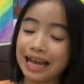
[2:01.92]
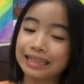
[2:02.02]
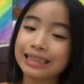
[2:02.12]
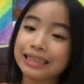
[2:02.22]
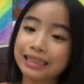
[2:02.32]

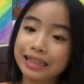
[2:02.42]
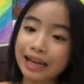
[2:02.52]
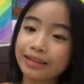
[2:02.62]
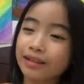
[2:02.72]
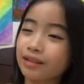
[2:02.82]
added
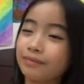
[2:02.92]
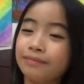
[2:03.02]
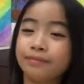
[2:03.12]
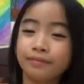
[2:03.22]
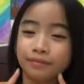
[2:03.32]
together.
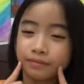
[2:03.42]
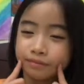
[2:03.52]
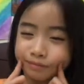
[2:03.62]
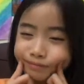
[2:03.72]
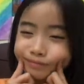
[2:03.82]

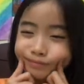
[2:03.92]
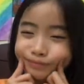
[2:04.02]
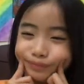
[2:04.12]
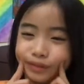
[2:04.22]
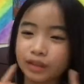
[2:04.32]

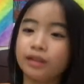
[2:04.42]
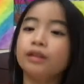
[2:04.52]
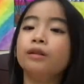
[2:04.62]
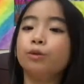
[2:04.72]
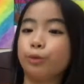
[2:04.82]

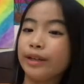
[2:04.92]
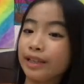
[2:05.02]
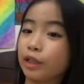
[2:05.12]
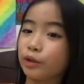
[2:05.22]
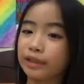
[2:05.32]
We
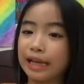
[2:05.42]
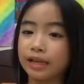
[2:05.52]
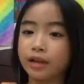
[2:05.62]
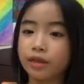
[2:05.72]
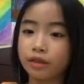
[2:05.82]
know
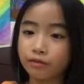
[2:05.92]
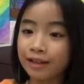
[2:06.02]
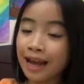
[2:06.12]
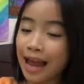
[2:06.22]
that three